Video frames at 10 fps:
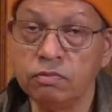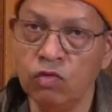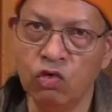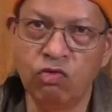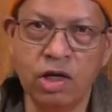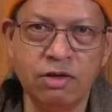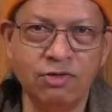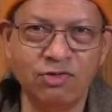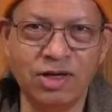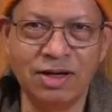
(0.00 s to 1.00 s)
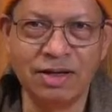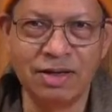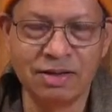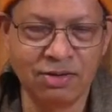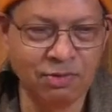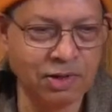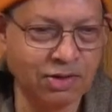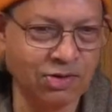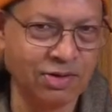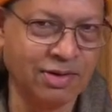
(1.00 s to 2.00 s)
very vividly, oh my
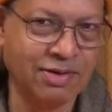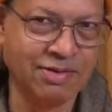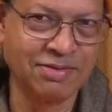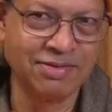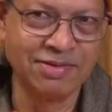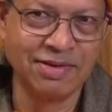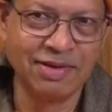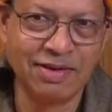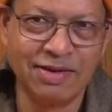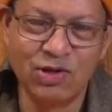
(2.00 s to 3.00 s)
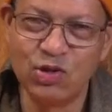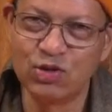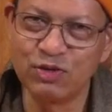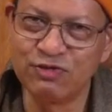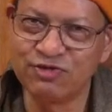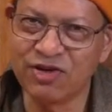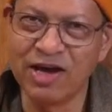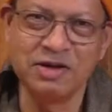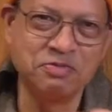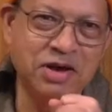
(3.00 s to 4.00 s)
God. She was a
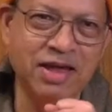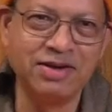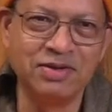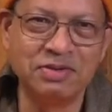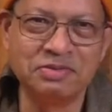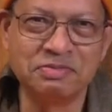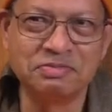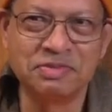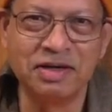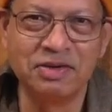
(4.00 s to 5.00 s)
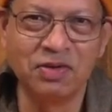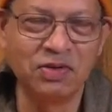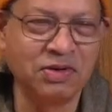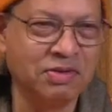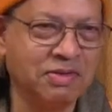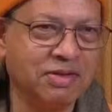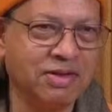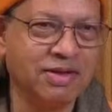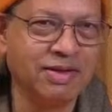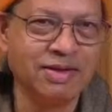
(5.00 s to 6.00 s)
firebrand, my God.
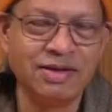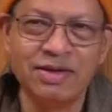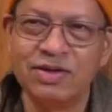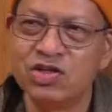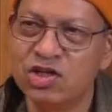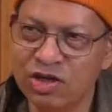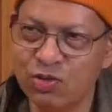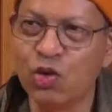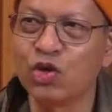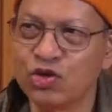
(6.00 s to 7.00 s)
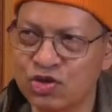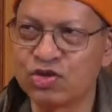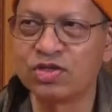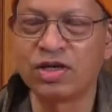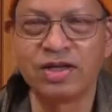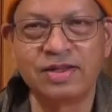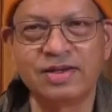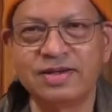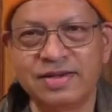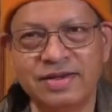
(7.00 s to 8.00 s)
She was
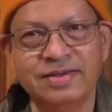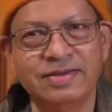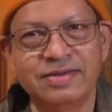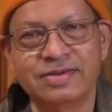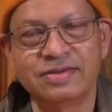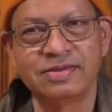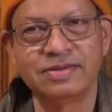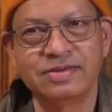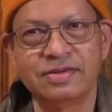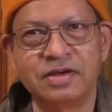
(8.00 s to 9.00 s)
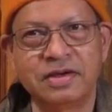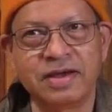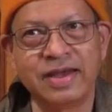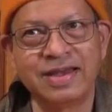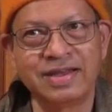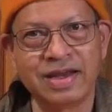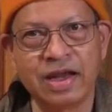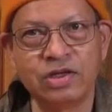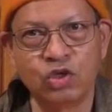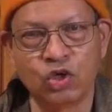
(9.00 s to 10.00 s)
the
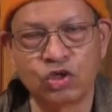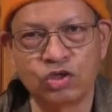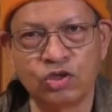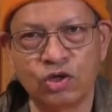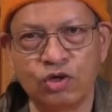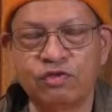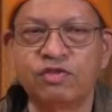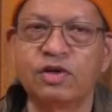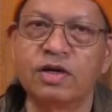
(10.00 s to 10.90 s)
great-granddaughter of